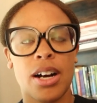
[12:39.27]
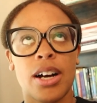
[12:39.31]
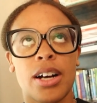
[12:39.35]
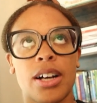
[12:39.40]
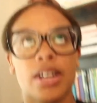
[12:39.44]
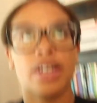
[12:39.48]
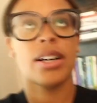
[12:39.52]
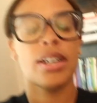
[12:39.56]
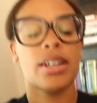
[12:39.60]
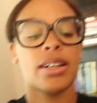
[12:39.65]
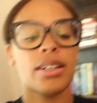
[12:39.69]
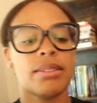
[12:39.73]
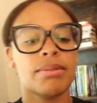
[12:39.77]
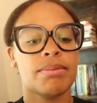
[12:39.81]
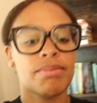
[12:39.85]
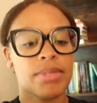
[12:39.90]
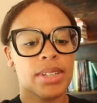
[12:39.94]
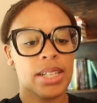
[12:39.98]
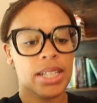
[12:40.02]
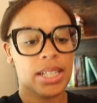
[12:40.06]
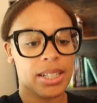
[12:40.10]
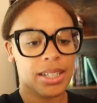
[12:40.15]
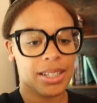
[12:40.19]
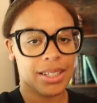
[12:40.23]
her
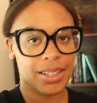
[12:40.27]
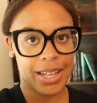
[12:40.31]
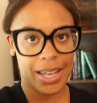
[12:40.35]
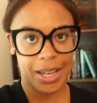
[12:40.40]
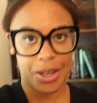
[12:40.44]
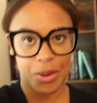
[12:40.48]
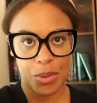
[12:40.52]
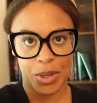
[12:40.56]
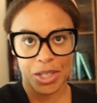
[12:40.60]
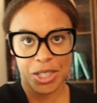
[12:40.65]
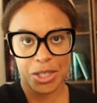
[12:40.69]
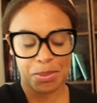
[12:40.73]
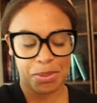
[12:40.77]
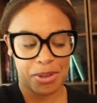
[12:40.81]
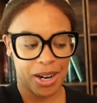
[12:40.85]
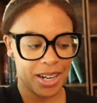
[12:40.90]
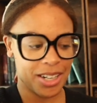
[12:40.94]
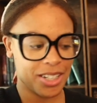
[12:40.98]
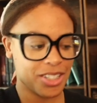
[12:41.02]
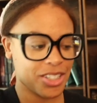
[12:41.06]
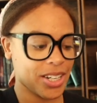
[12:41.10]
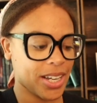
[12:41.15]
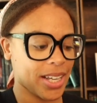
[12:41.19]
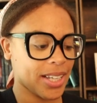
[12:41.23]
language
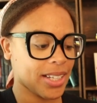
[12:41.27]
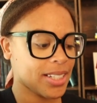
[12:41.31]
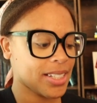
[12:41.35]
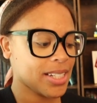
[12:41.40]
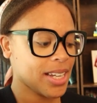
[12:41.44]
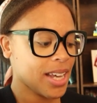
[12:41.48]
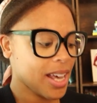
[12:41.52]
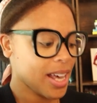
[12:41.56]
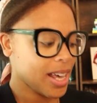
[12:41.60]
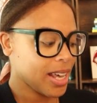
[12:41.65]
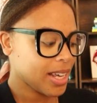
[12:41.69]
project.